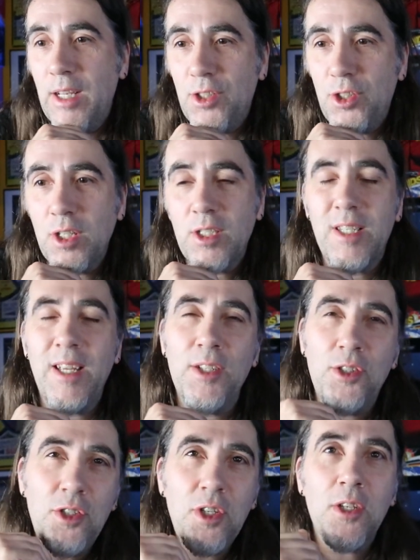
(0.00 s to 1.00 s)
it just
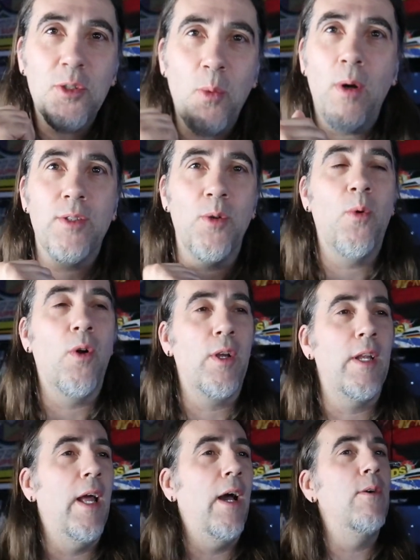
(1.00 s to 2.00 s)
it just wasn't
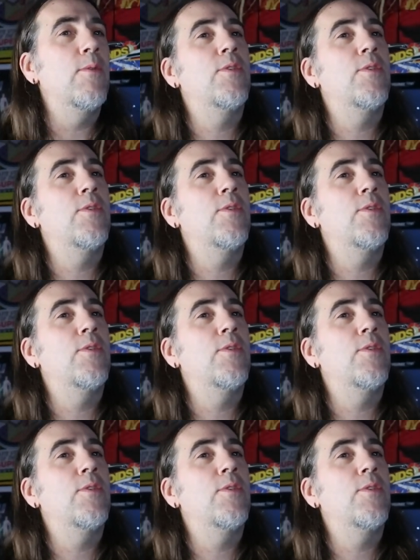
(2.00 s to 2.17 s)
working out.